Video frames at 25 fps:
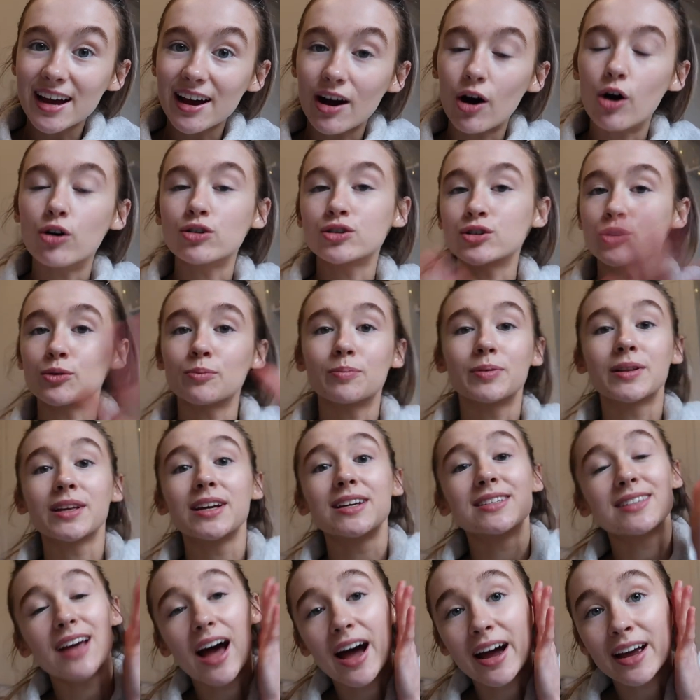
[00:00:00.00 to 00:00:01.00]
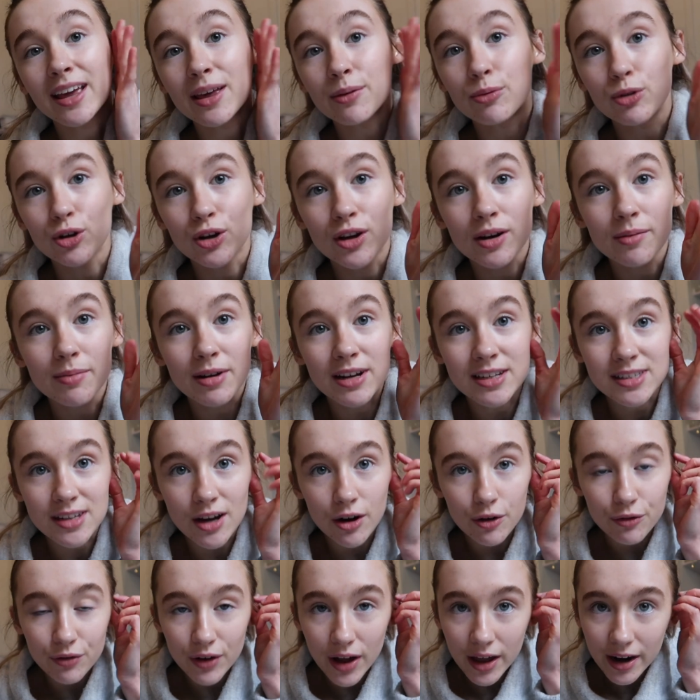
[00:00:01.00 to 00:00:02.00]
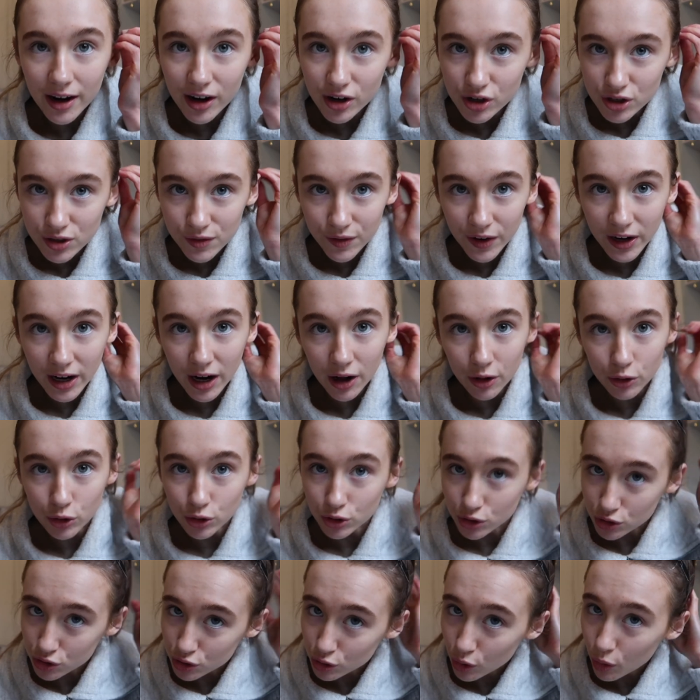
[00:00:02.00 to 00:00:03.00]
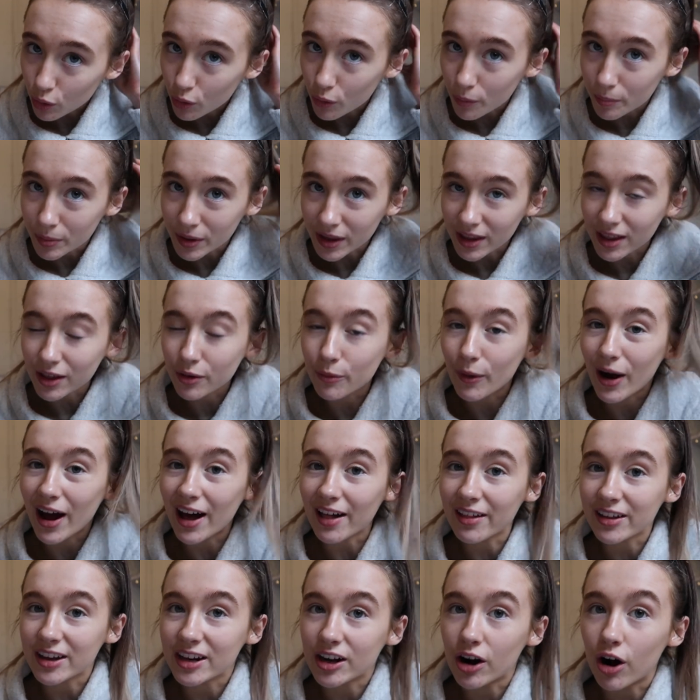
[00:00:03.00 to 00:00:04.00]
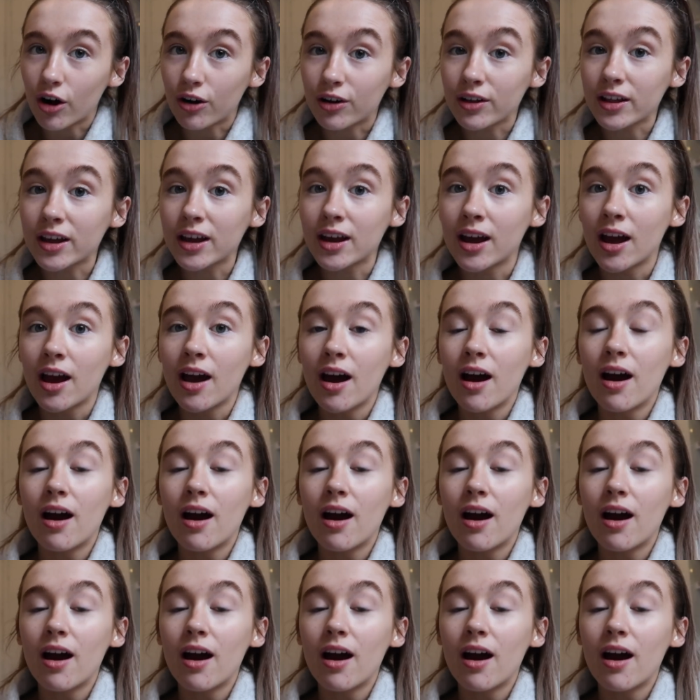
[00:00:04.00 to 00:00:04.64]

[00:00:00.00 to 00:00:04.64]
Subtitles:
Also, please, I keep looking at myself and I just think I look so peely-wally and ugly.